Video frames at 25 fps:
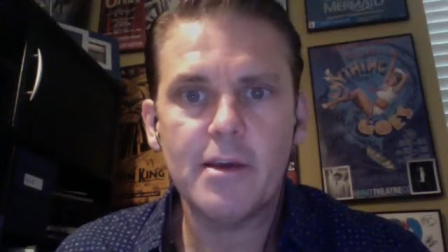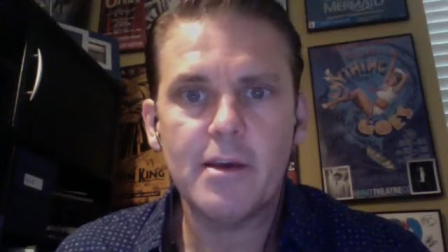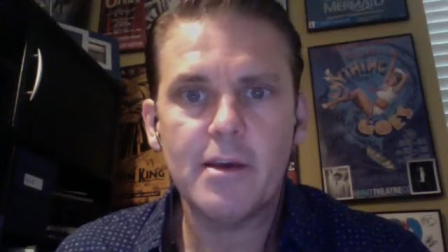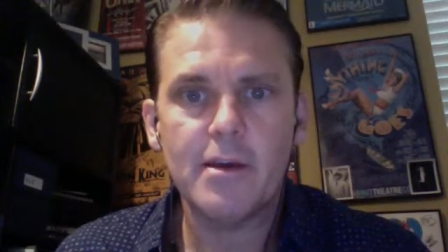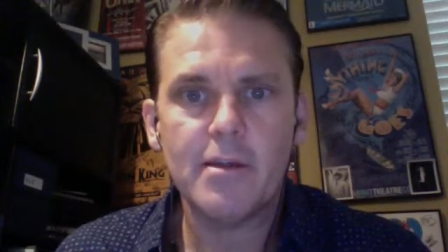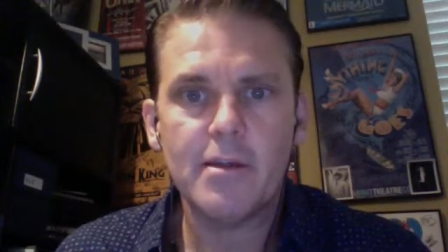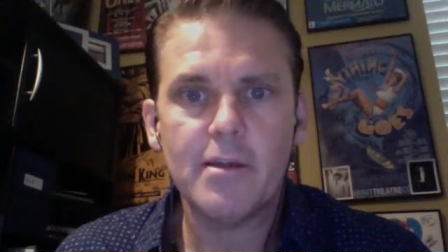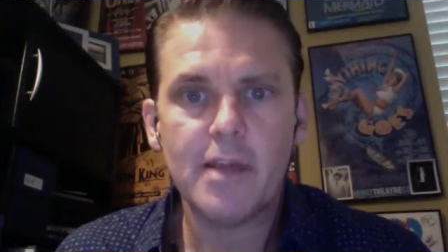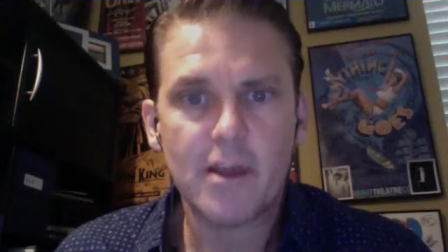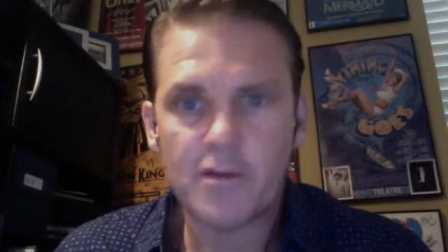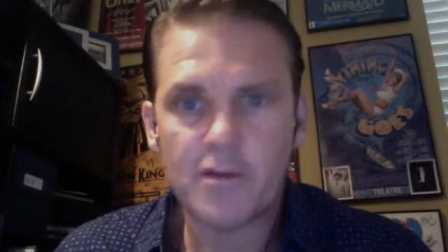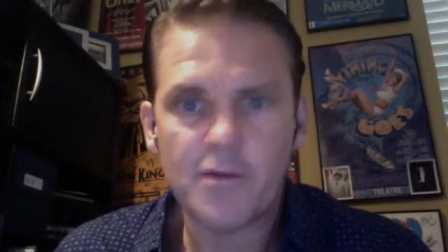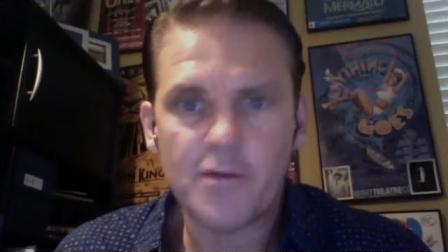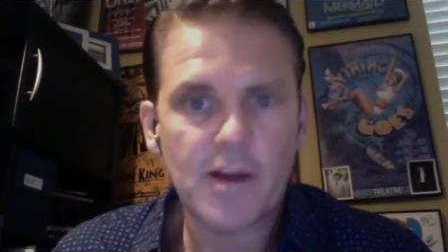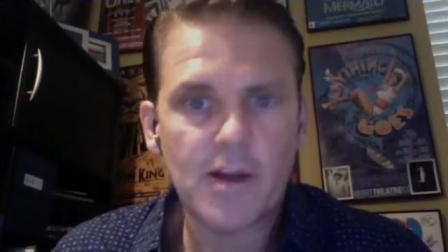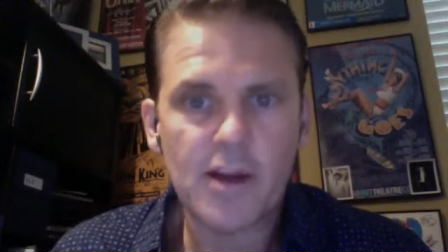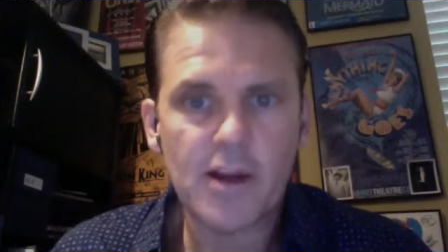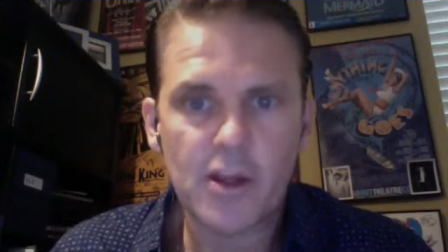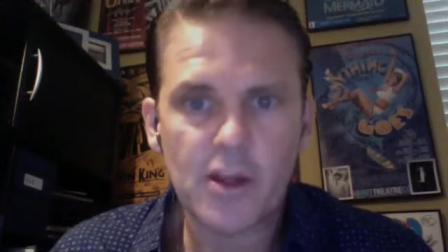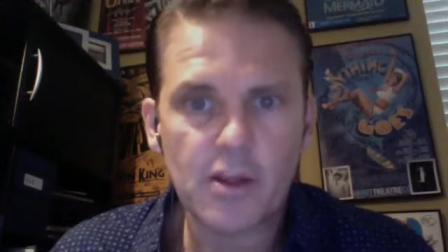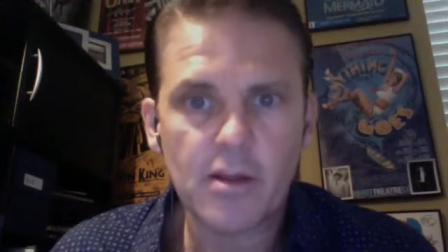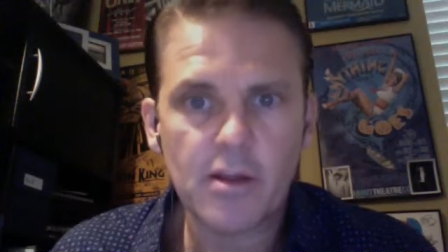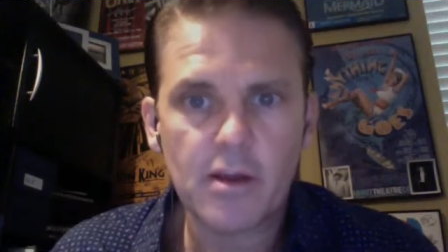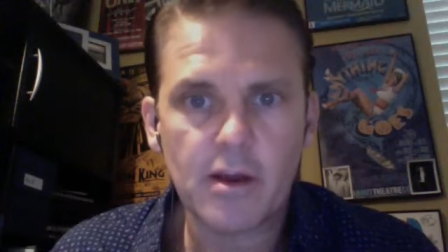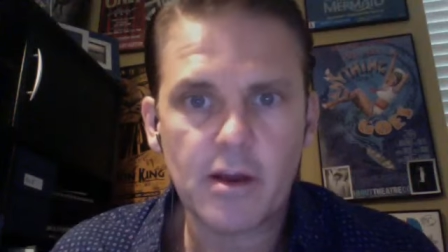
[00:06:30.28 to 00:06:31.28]
they could find
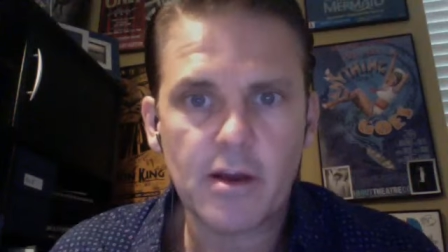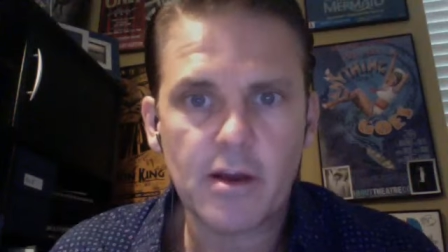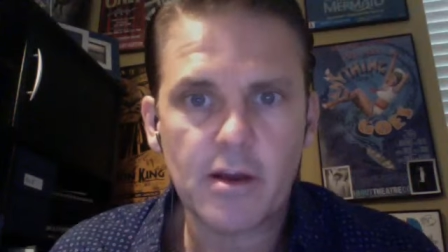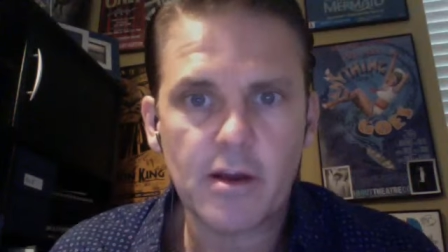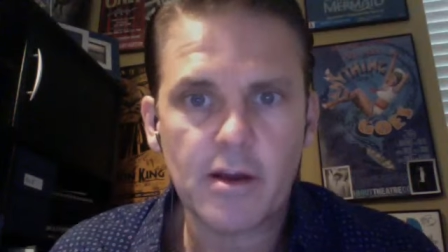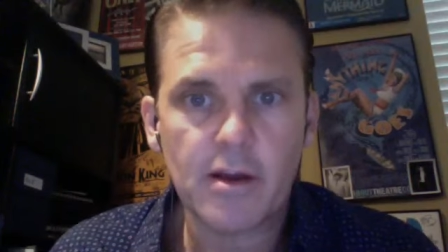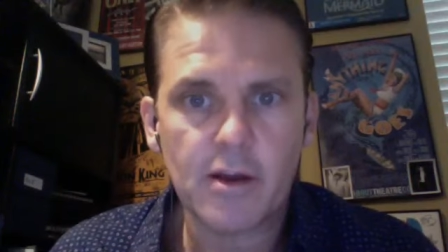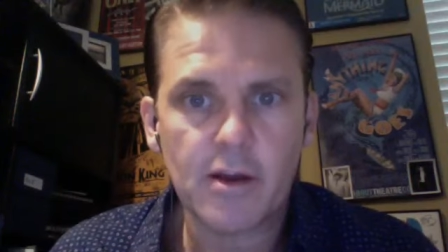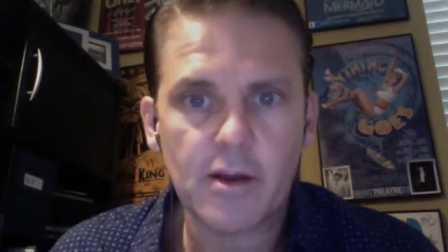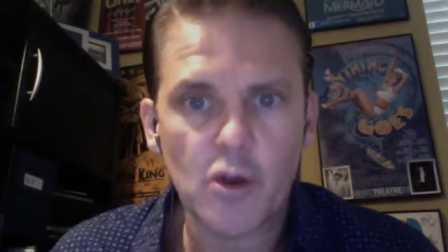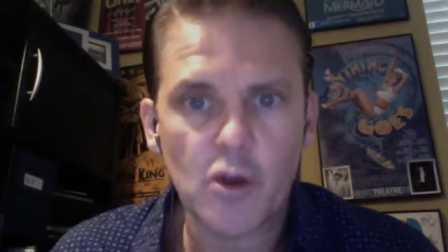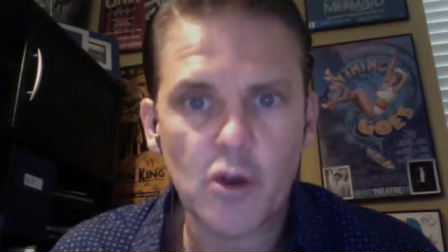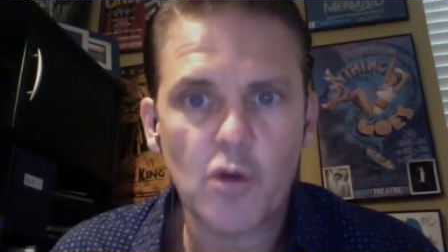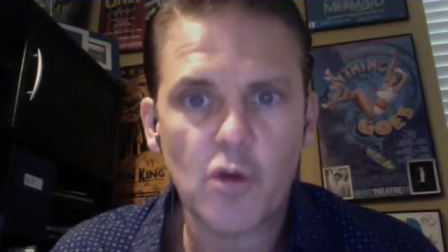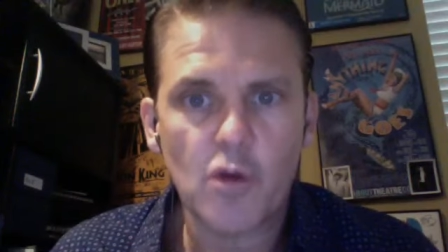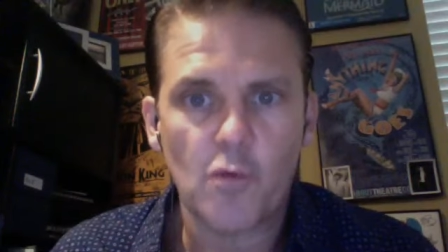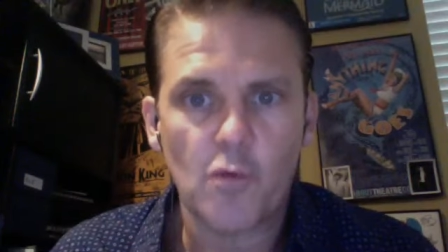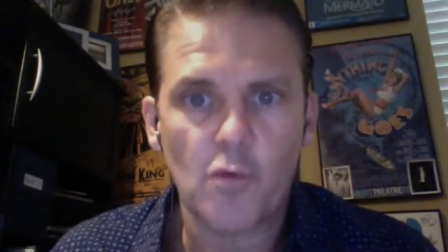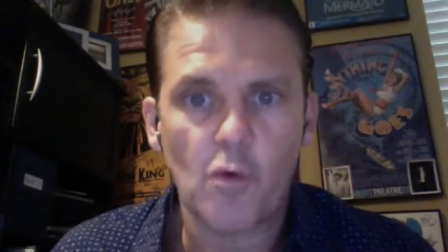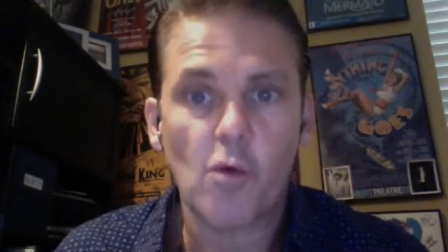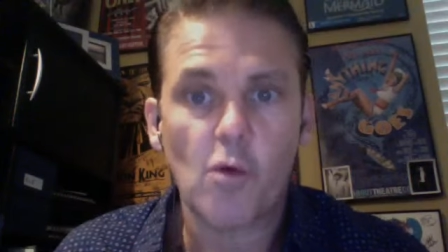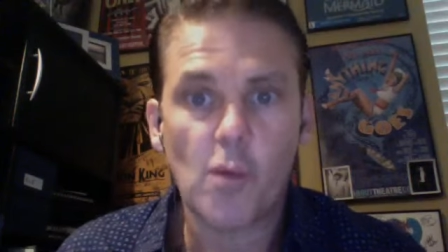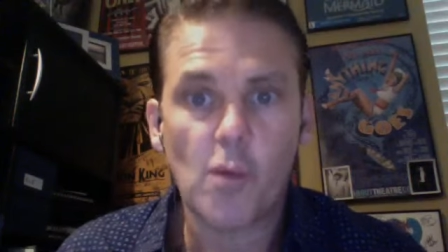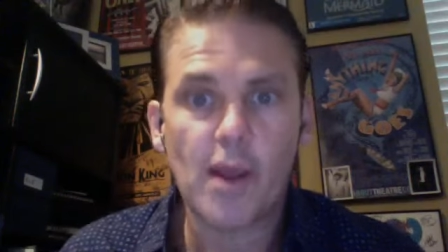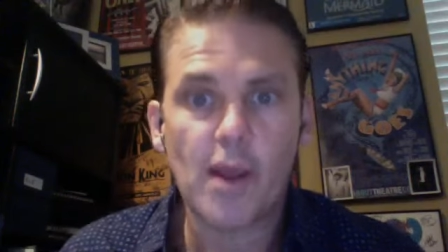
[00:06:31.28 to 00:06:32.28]
a, uh, a cure
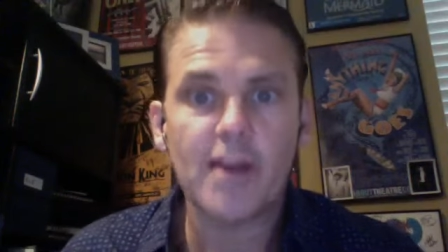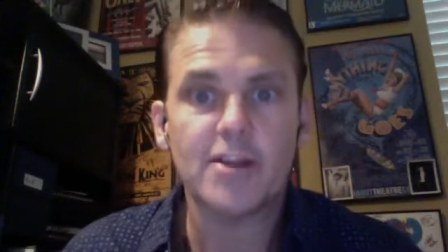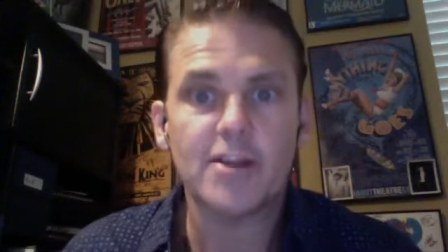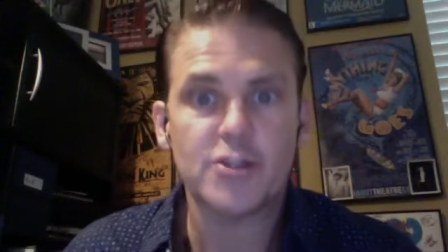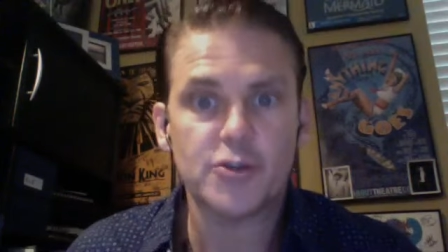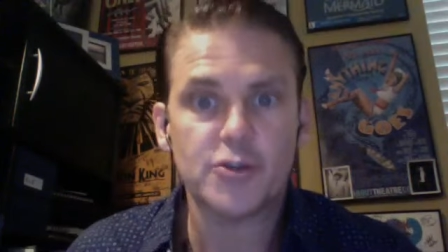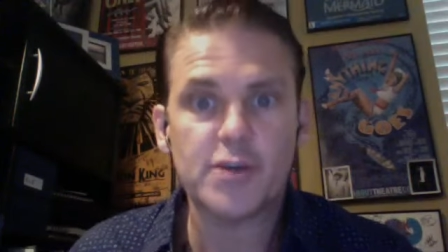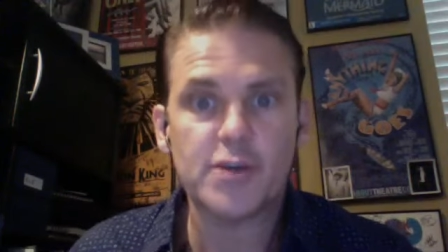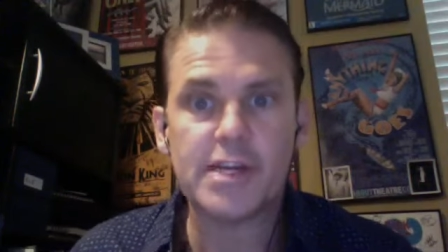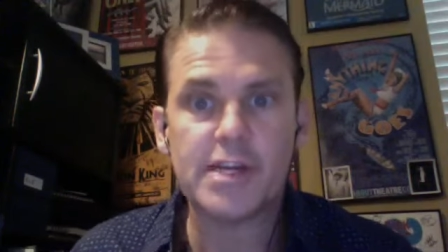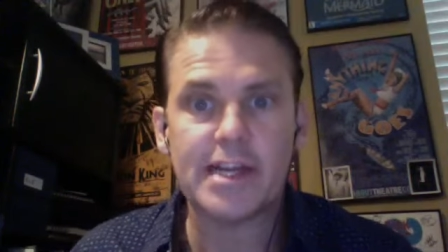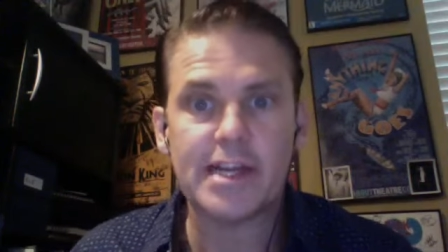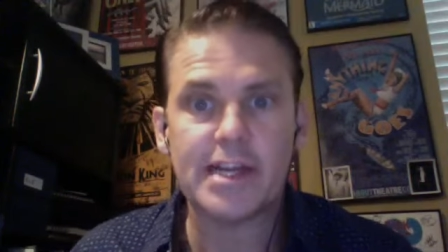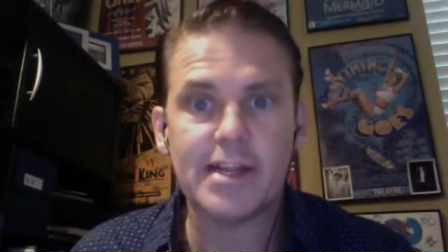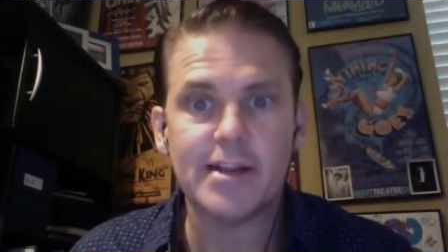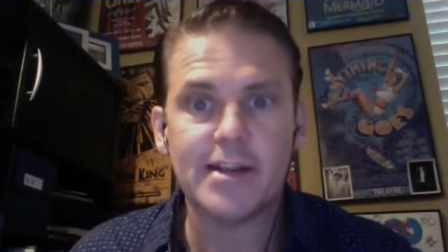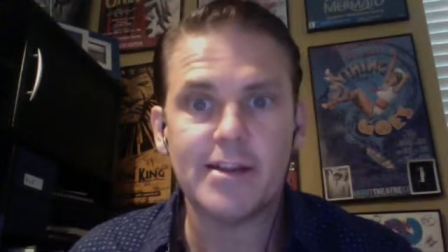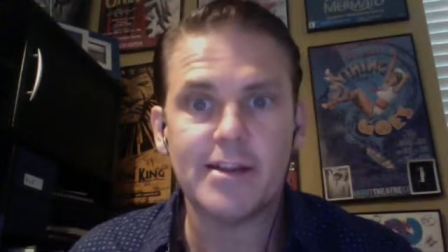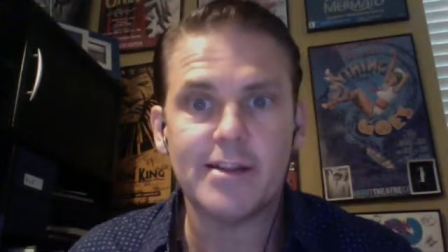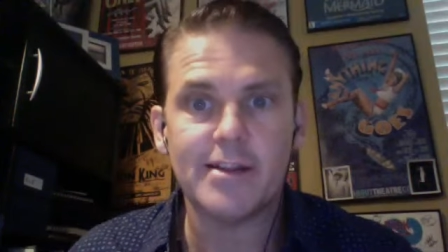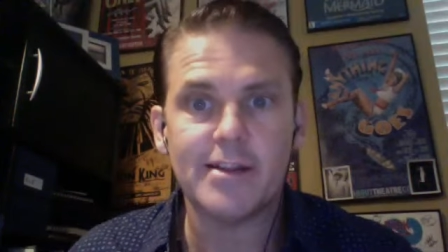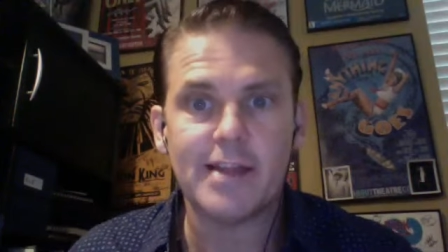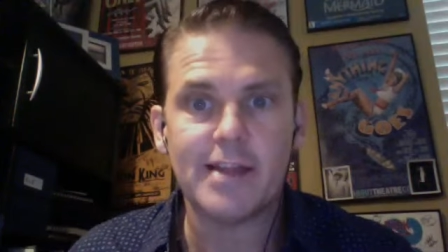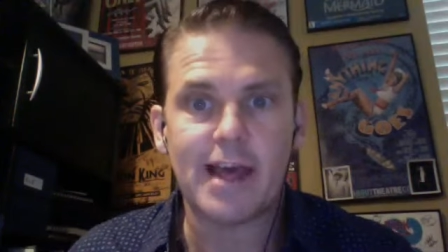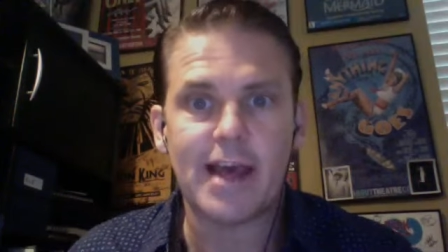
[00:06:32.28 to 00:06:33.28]
for or a way to treat it
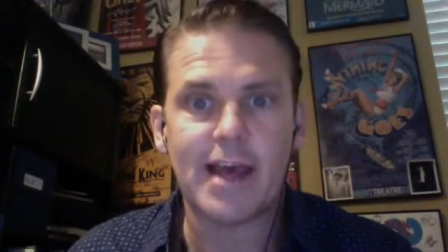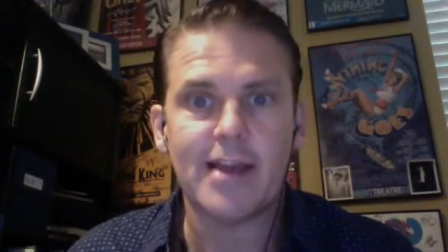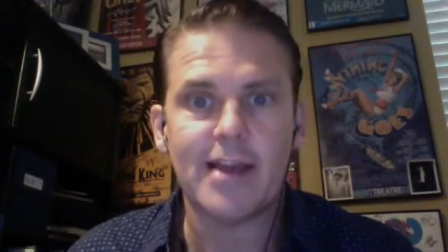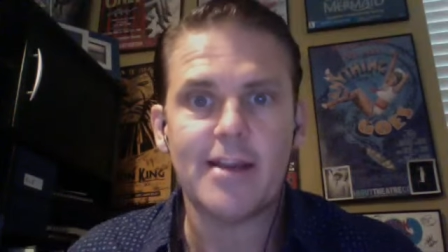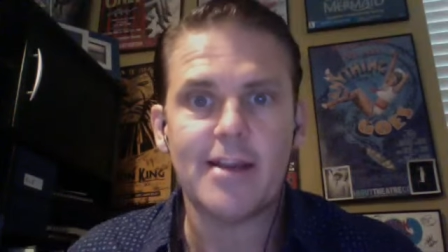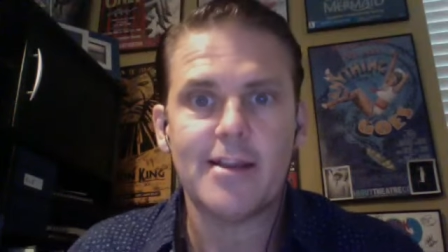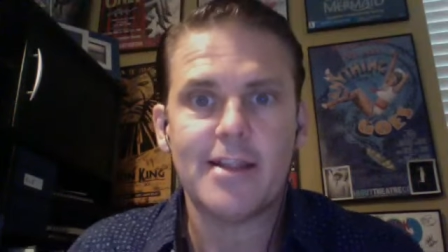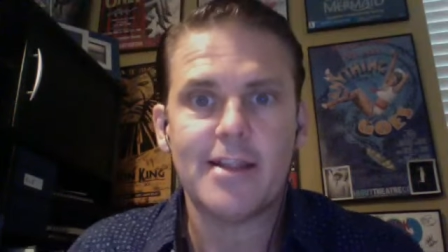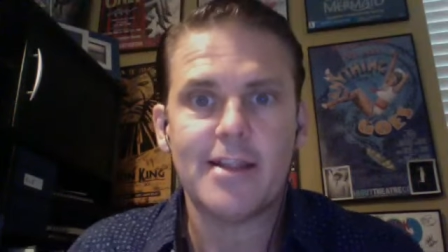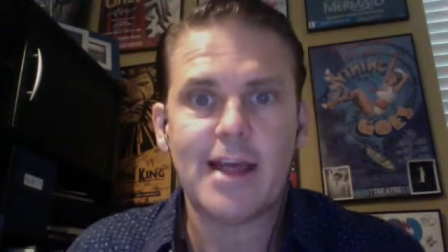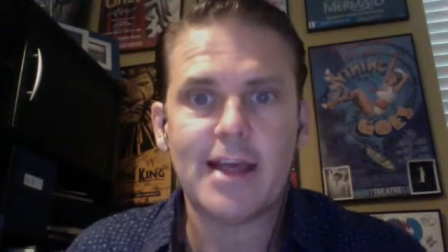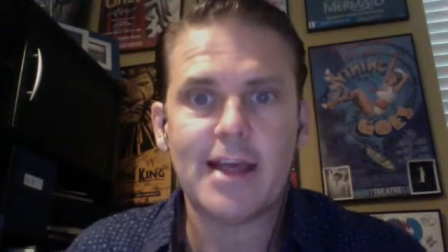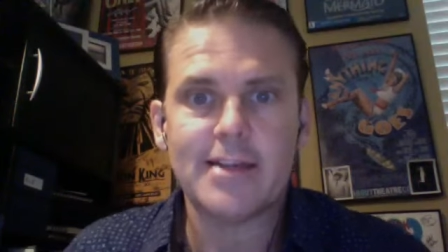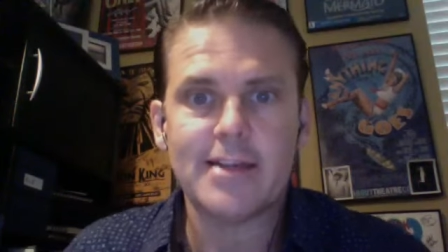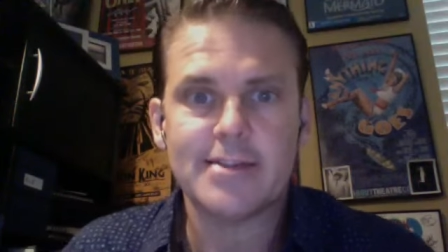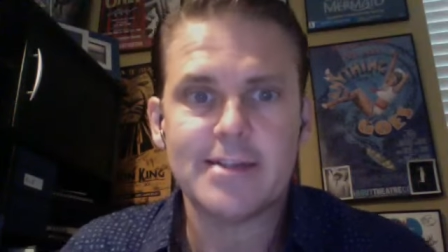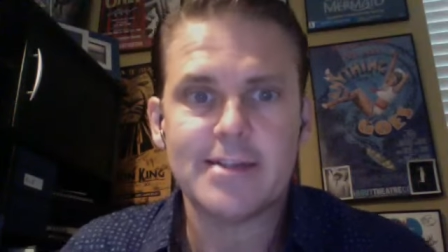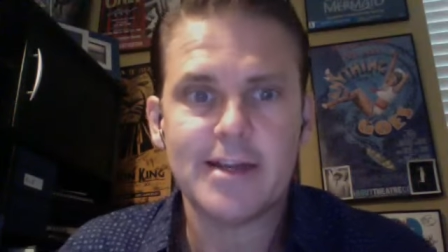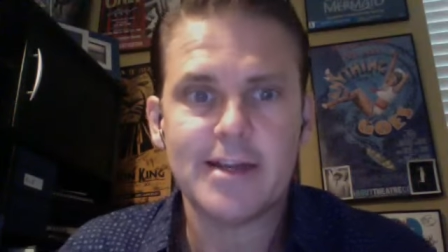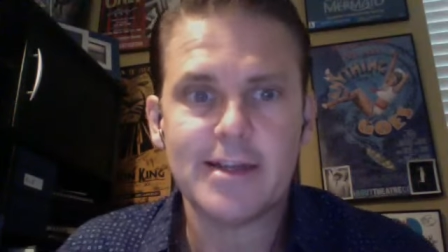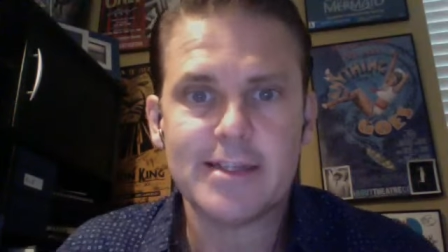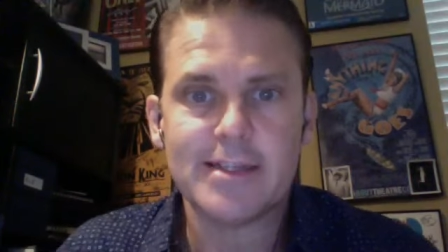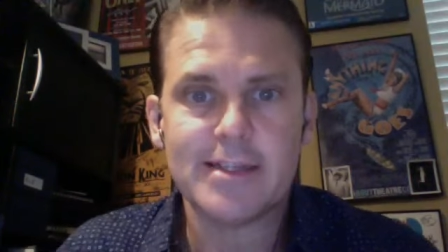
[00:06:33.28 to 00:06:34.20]
that that uh,